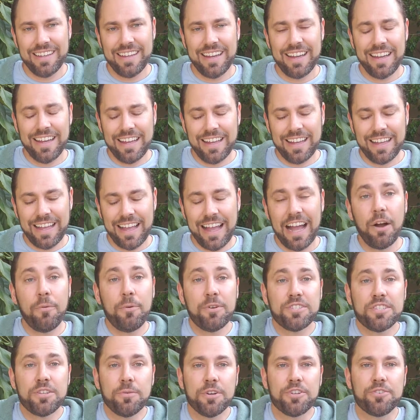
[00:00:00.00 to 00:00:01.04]
how
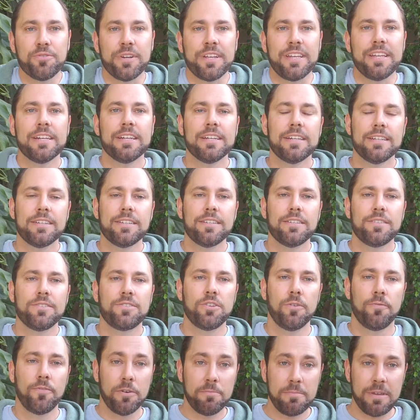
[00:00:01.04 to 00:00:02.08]
was the retreat?
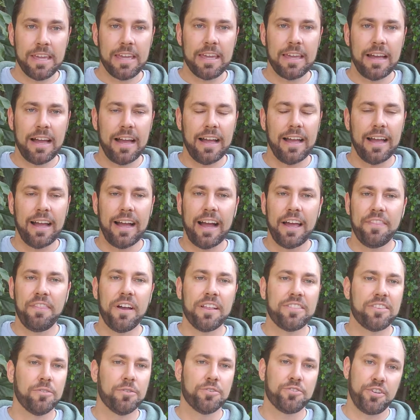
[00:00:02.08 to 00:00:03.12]
So for me, I
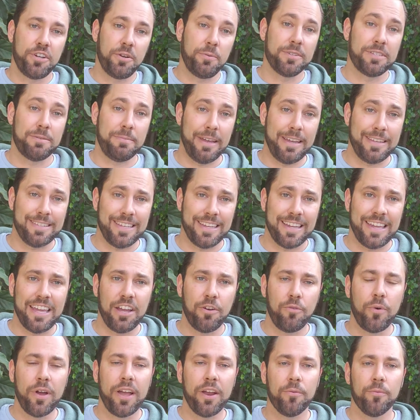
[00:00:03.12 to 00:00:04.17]
thought the retreat was amazing.
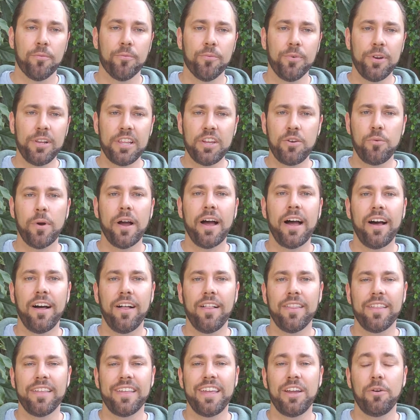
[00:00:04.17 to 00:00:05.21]
It went really
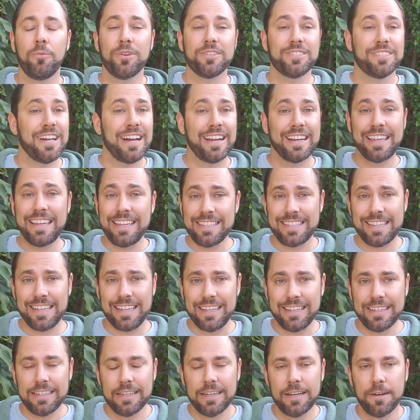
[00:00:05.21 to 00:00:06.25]
well. It was not
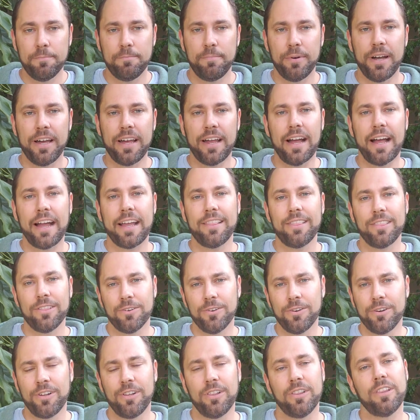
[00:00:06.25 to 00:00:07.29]
easy, but I
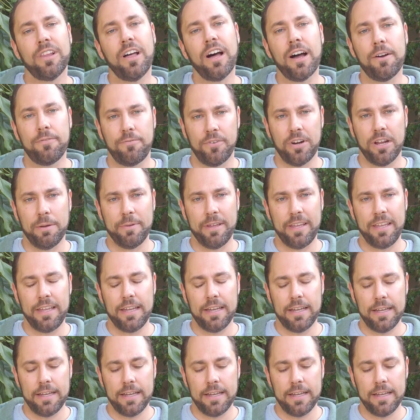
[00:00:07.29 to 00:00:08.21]
learned a lot from it.